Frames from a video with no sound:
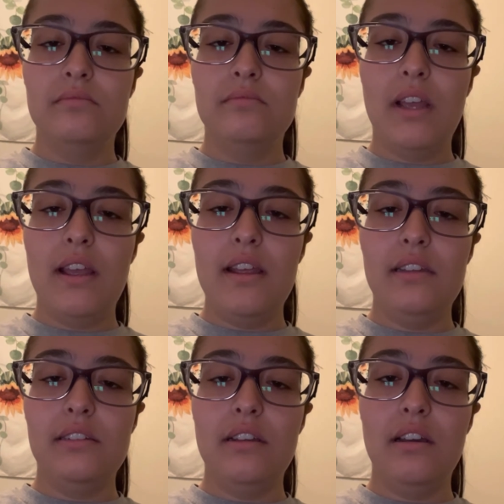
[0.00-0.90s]

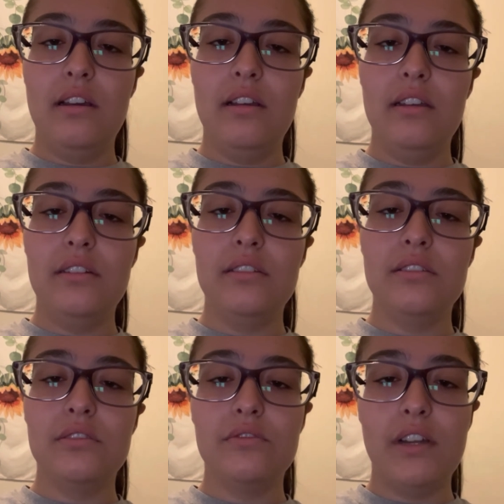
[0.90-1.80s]
Hey
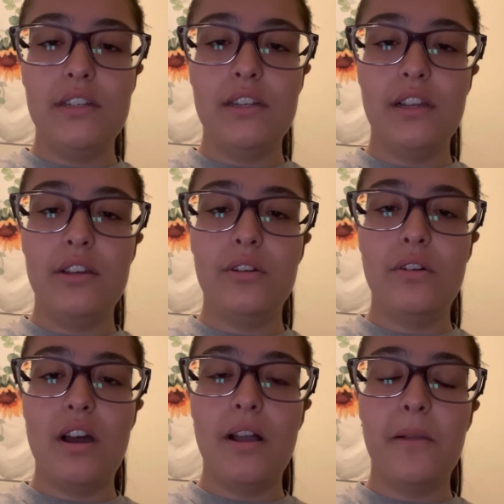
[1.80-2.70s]
guys, right now
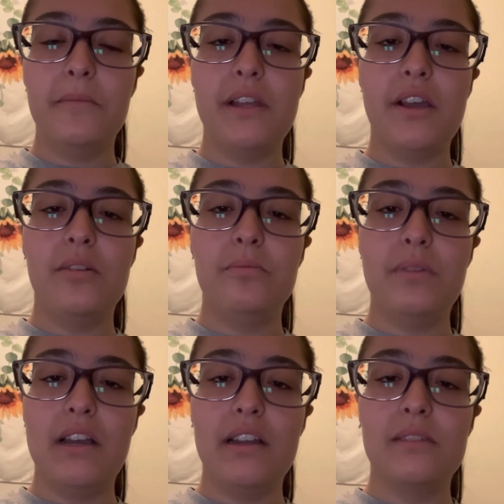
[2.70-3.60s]
I'm now
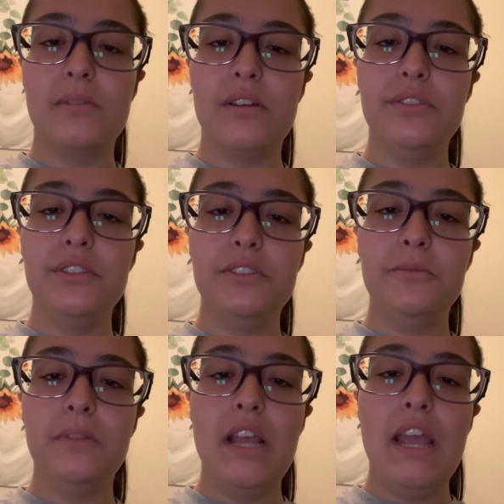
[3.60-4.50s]
back in my
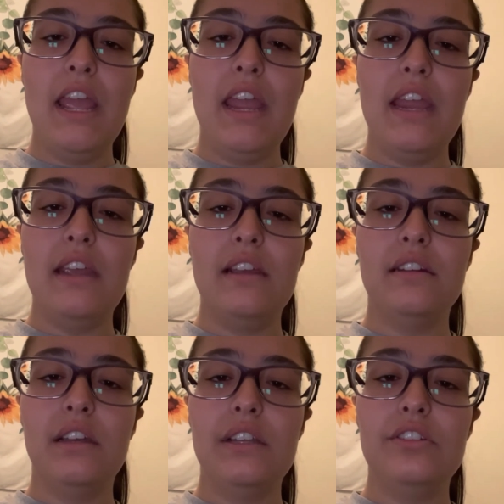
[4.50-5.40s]
room, and
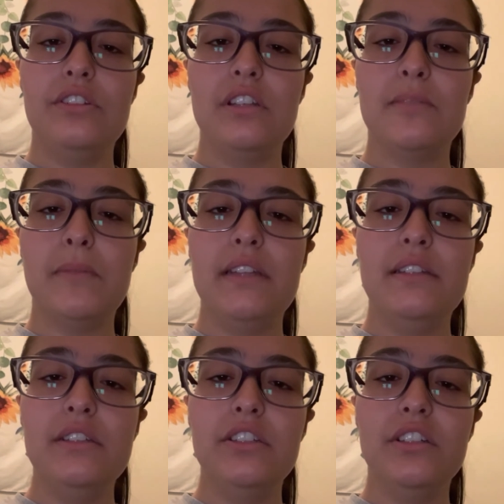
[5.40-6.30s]
I just made
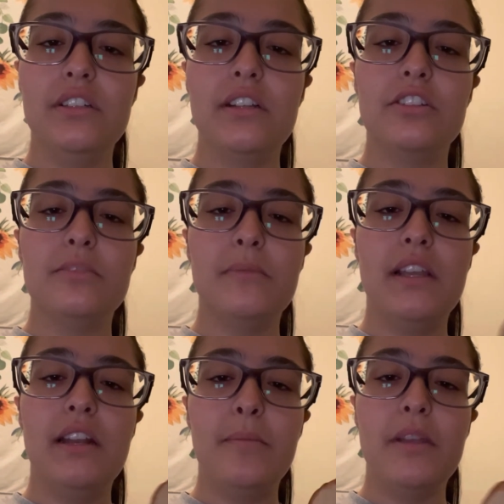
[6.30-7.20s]
dinner, and I just
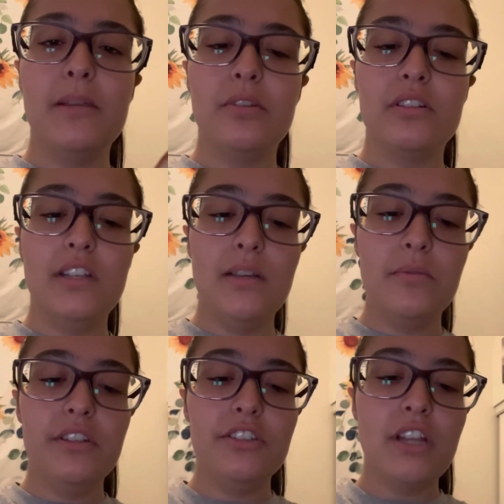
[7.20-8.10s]
made a peanut butter
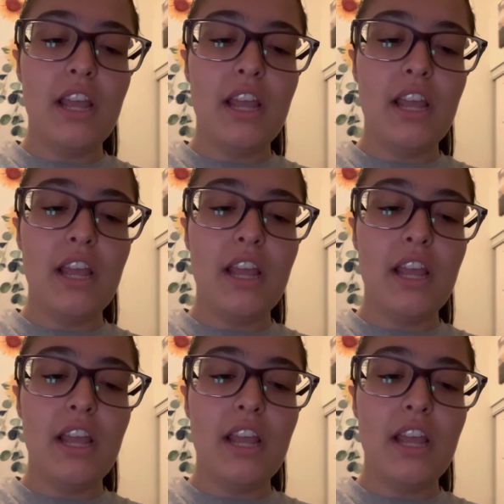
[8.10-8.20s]
sandwich,